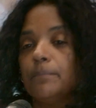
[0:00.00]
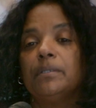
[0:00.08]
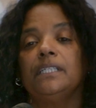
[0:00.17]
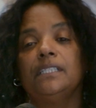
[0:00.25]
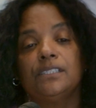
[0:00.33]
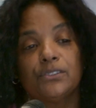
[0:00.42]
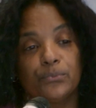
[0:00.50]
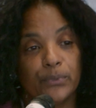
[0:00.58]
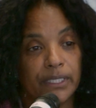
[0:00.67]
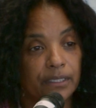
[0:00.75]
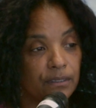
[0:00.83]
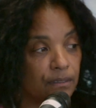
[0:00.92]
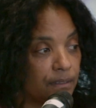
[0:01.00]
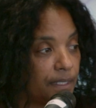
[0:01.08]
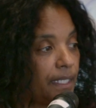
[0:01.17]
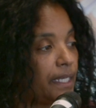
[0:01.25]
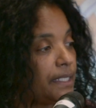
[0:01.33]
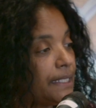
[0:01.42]
but it is real
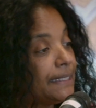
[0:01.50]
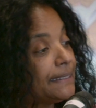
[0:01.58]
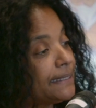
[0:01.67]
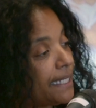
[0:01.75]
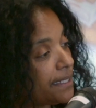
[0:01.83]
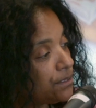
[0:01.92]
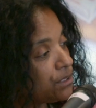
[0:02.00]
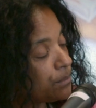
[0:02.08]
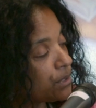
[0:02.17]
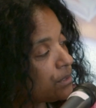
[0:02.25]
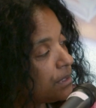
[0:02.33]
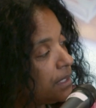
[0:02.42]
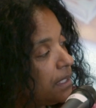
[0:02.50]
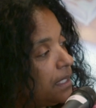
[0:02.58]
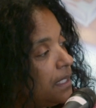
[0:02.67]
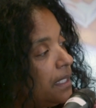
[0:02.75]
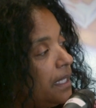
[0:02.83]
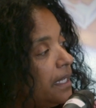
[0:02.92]
and it is tangible,
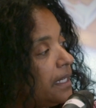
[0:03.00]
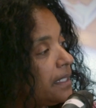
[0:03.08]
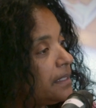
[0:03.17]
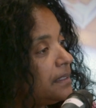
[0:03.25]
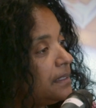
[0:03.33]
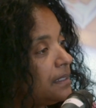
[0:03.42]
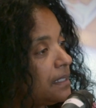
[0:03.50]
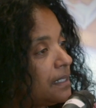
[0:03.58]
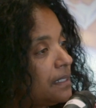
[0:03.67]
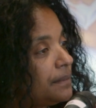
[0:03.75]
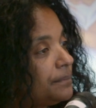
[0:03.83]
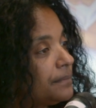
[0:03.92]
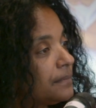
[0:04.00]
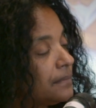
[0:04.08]
and um,